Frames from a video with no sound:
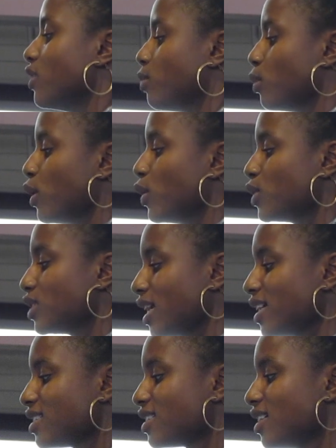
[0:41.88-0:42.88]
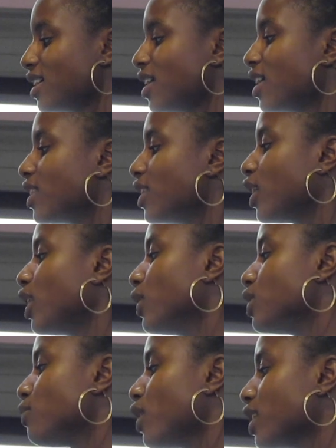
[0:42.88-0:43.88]
of the proposed site. The
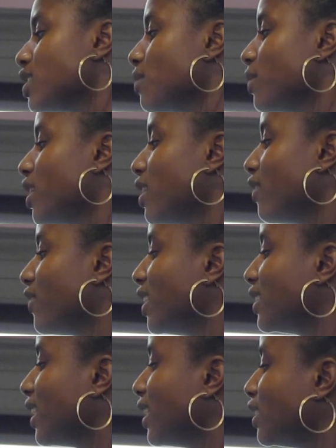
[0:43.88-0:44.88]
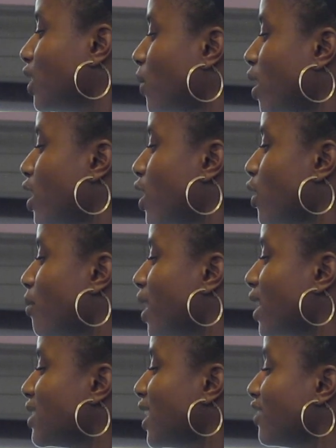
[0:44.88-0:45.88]
close proximity of these sites to one another
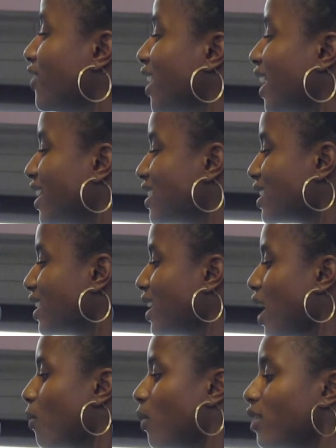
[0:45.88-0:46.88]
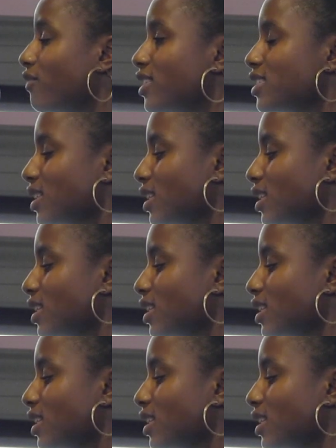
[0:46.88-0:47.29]
means that an incident at one